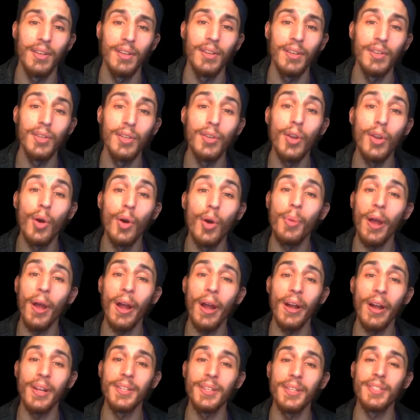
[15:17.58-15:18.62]
No
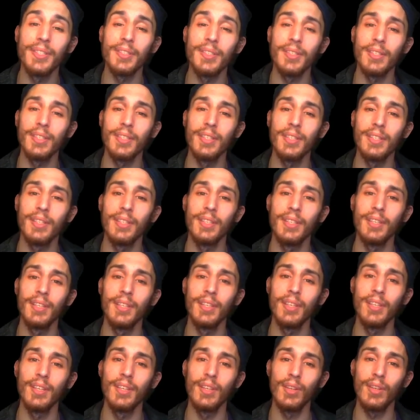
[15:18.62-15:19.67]
parents,
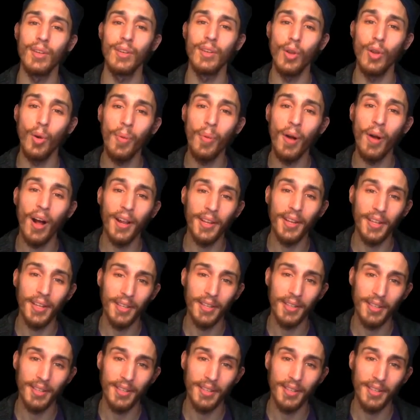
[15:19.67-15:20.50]
no body,